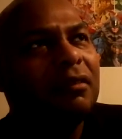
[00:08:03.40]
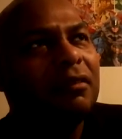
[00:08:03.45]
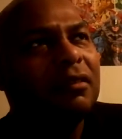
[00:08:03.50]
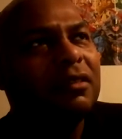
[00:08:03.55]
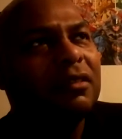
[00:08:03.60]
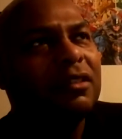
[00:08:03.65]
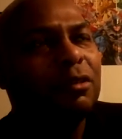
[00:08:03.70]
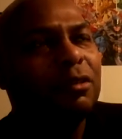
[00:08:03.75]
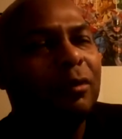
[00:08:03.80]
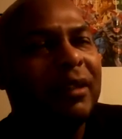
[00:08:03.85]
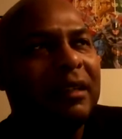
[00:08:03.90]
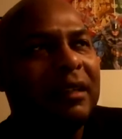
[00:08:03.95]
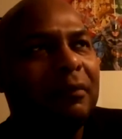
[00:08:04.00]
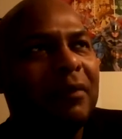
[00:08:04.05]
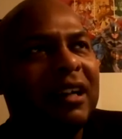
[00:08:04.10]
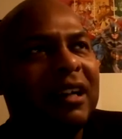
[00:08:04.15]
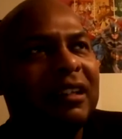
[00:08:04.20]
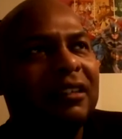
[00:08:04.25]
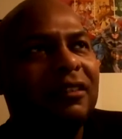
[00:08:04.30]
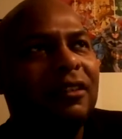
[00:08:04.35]
tweaking
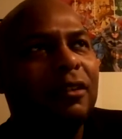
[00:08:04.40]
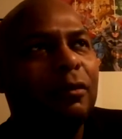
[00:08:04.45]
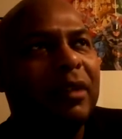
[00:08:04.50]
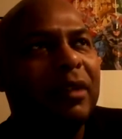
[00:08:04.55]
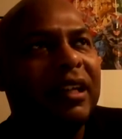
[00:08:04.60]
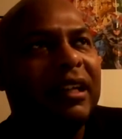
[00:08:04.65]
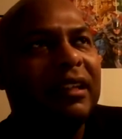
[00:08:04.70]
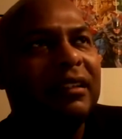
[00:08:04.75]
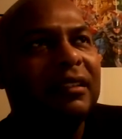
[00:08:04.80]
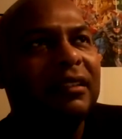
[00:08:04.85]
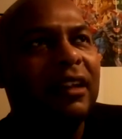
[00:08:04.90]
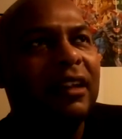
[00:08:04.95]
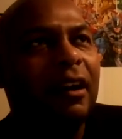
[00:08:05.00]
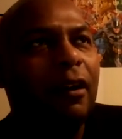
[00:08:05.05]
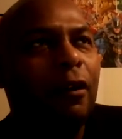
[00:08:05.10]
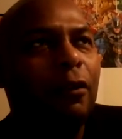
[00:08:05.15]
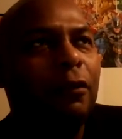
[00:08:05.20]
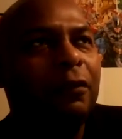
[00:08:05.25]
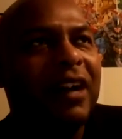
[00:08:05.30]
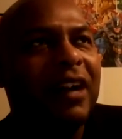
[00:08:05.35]
mine a little bit, the
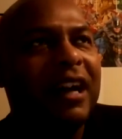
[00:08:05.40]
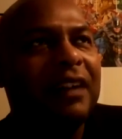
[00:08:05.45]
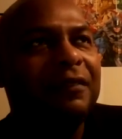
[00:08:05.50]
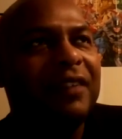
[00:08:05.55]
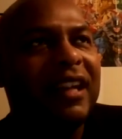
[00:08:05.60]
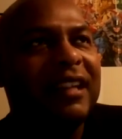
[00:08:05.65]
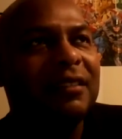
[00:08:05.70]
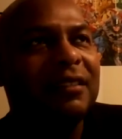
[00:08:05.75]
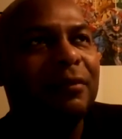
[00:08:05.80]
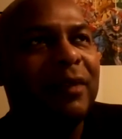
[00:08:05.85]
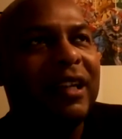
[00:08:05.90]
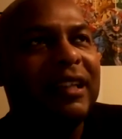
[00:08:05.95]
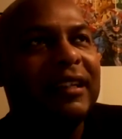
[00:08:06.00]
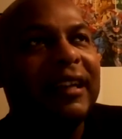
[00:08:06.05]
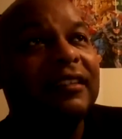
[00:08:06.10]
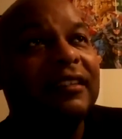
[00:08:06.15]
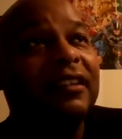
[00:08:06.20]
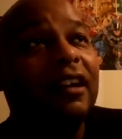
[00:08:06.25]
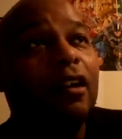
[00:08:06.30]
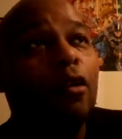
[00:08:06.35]
05 X-Men
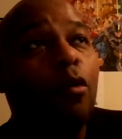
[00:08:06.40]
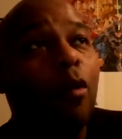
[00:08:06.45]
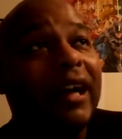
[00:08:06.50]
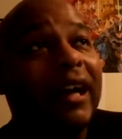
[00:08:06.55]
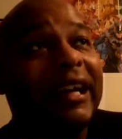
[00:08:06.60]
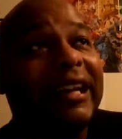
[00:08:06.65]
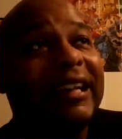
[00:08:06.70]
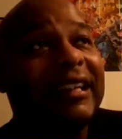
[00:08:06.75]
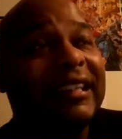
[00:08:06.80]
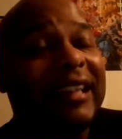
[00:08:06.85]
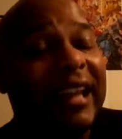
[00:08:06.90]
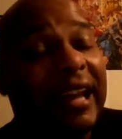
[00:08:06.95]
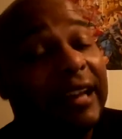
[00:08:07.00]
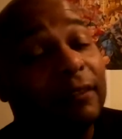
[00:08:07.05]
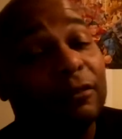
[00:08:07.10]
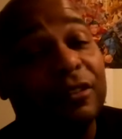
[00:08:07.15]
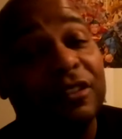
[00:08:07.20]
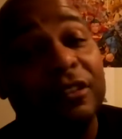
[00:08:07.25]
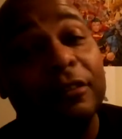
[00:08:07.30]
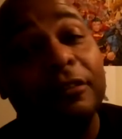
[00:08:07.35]
and the Quiet
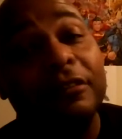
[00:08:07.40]
Council.